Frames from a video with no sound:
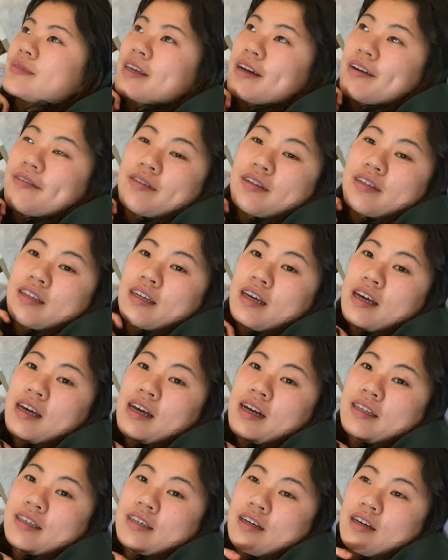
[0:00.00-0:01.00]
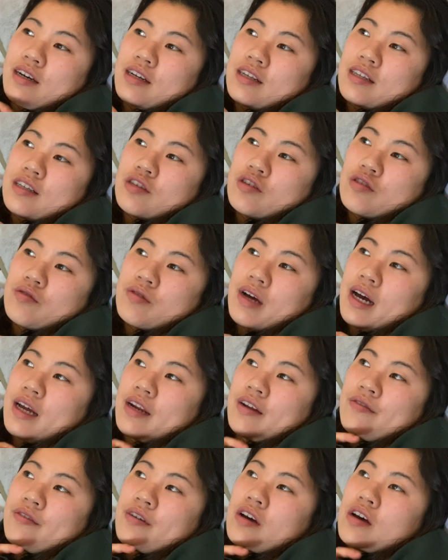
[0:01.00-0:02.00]
Definitely it's good to kind
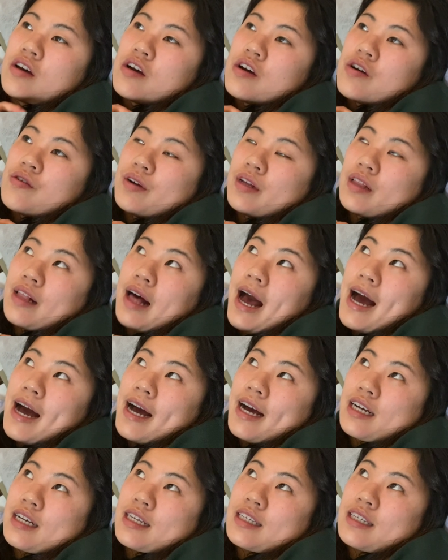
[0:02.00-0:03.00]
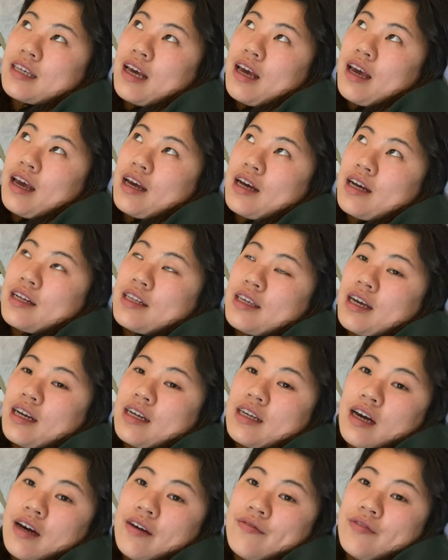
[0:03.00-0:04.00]
of relax and take
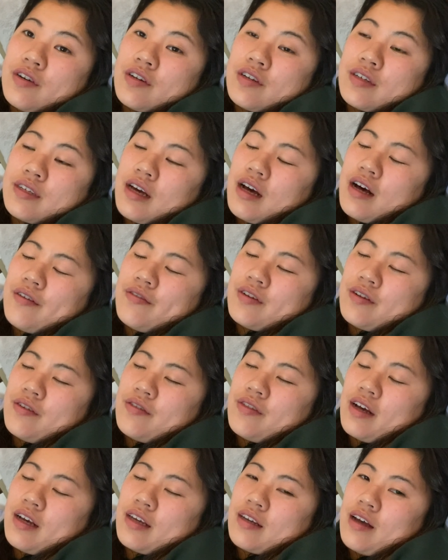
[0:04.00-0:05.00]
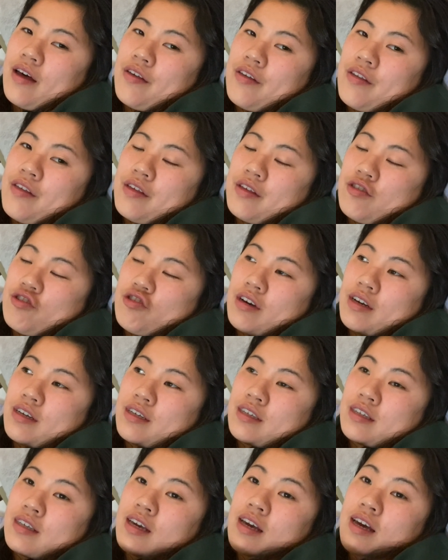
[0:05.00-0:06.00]
time for yourself and do things other than
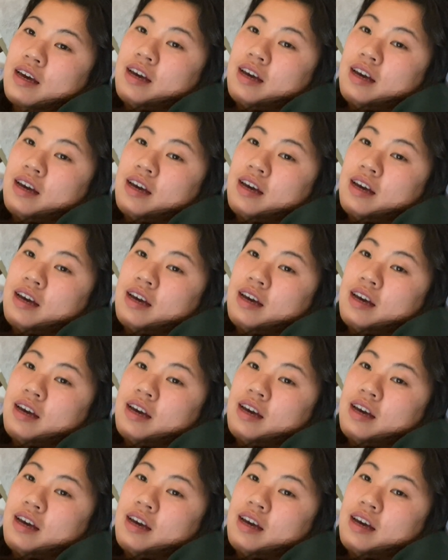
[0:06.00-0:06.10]
just